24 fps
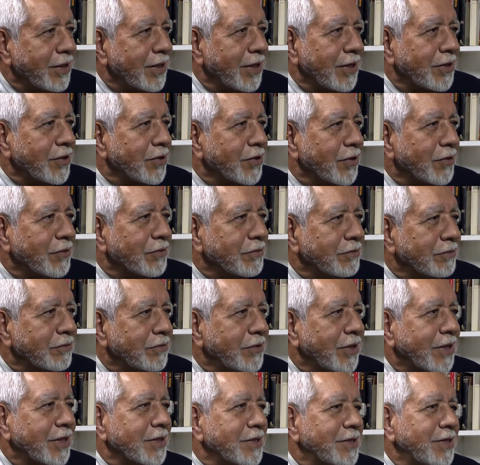And, you know,
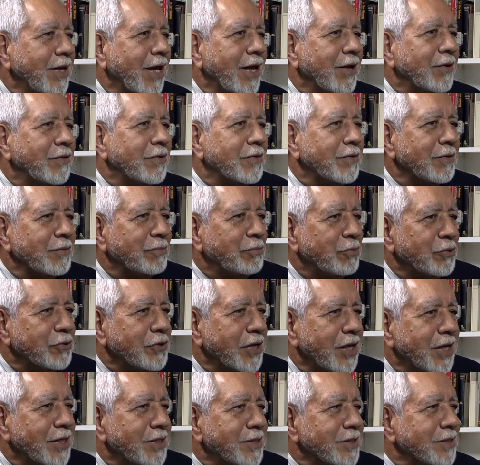you can take the
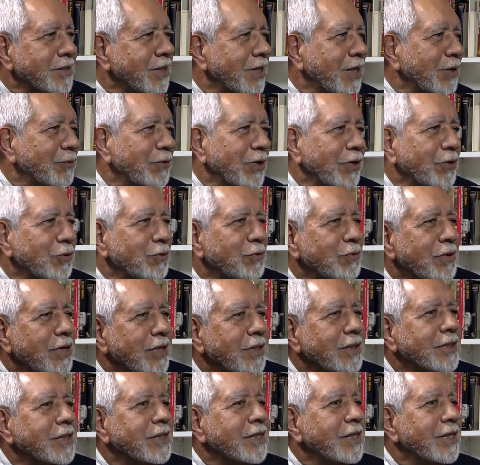percentages any way you
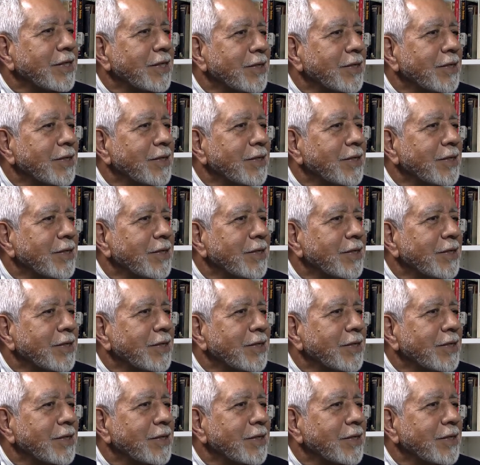want,